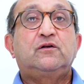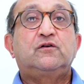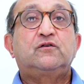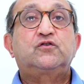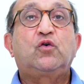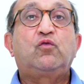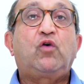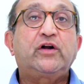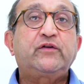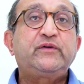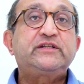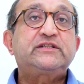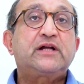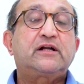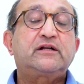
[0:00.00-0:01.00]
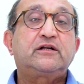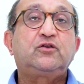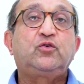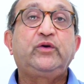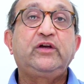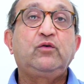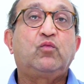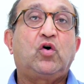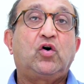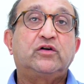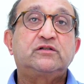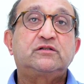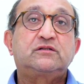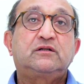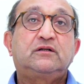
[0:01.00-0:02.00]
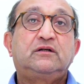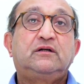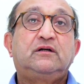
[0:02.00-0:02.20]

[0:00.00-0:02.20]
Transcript: So what we started doing was,